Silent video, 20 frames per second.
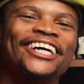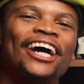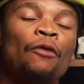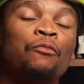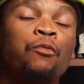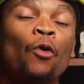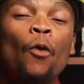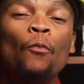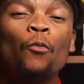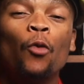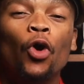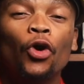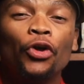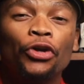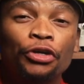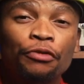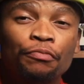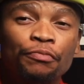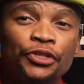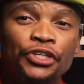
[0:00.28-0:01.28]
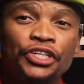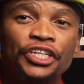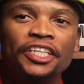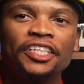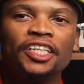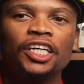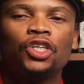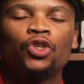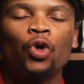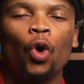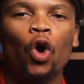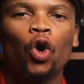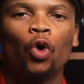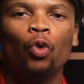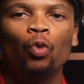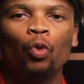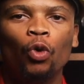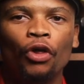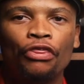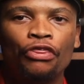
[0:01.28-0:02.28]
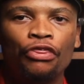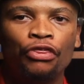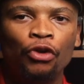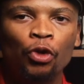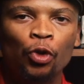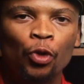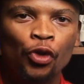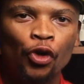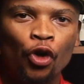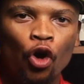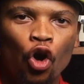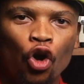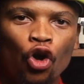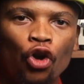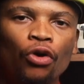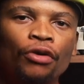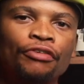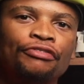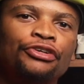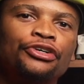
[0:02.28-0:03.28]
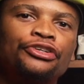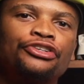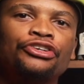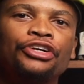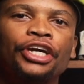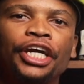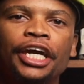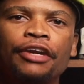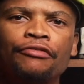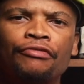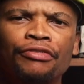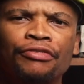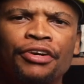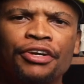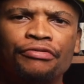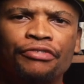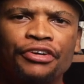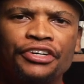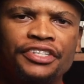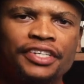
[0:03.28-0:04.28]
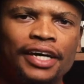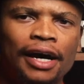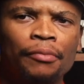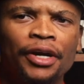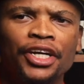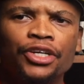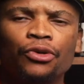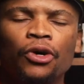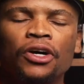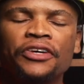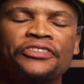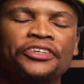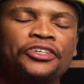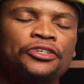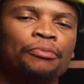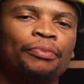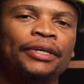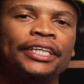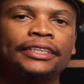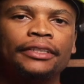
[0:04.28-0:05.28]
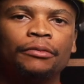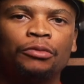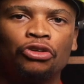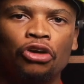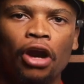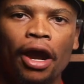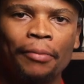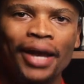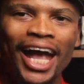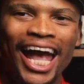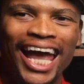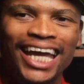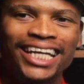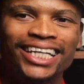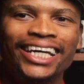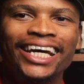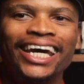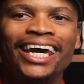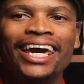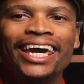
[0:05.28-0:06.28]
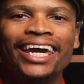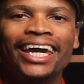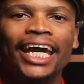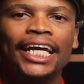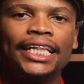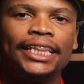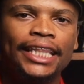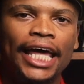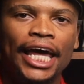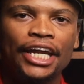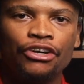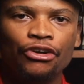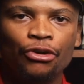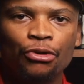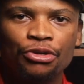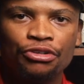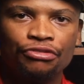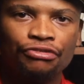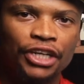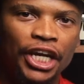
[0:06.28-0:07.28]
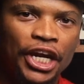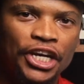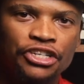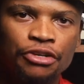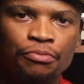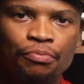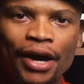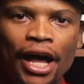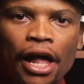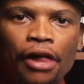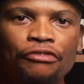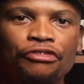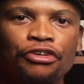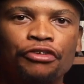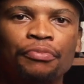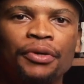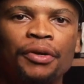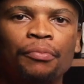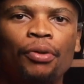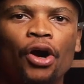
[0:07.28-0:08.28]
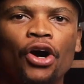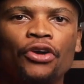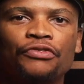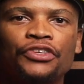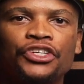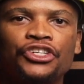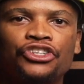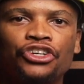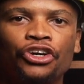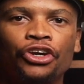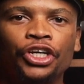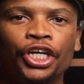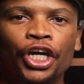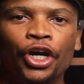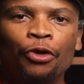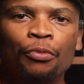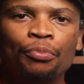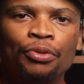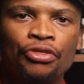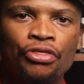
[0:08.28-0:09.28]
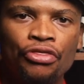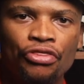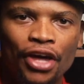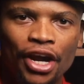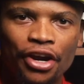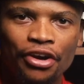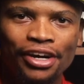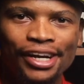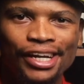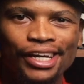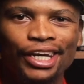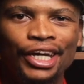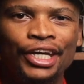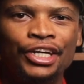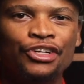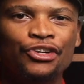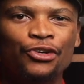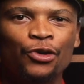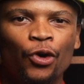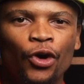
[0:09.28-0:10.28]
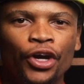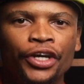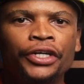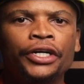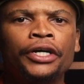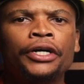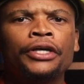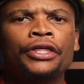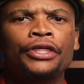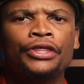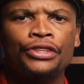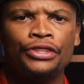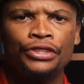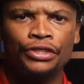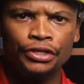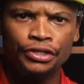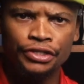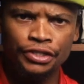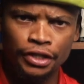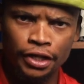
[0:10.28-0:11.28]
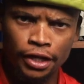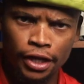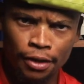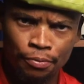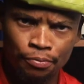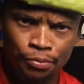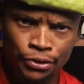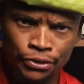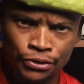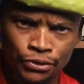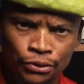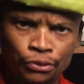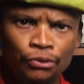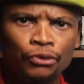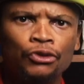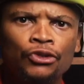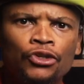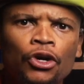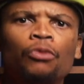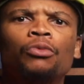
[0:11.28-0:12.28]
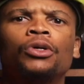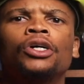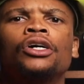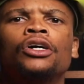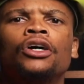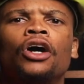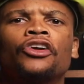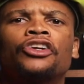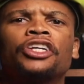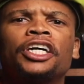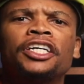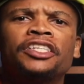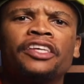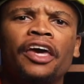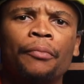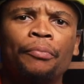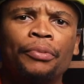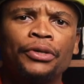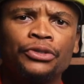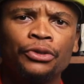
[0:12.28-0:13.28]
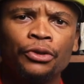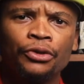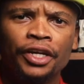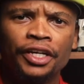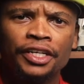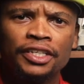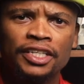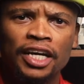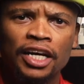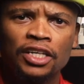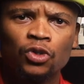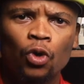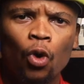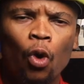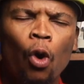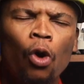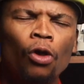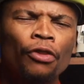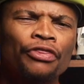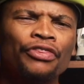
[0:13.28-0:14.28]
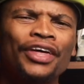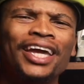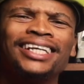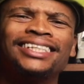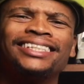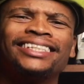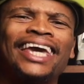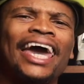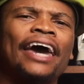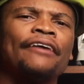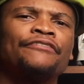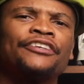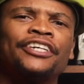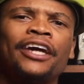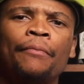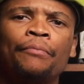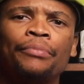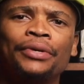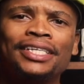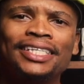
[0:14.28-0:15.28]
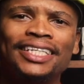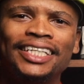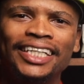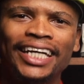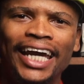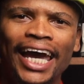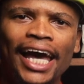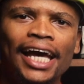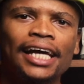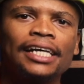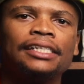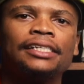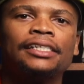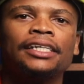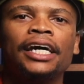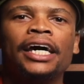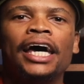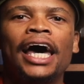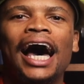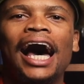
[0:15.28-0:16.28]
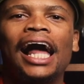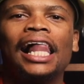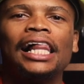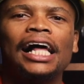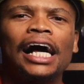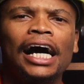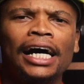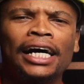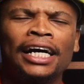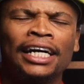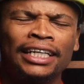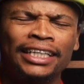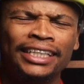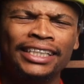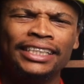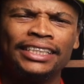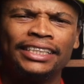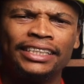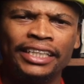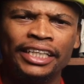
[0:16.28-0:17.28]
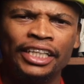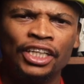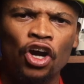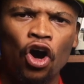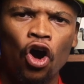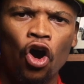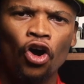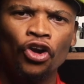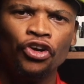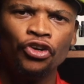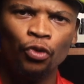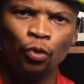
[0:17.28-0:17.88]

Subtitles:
A warm welcome to Disky Talk with Luyolo. If you're tuning in for the very first time, I do ask that you please subscribe and hit that notification bell. If you've been a part of this journey, I hope you thoroughly enjoy this episode. So, on today's episode, I discuss all things CAF Champions League as Ahly take on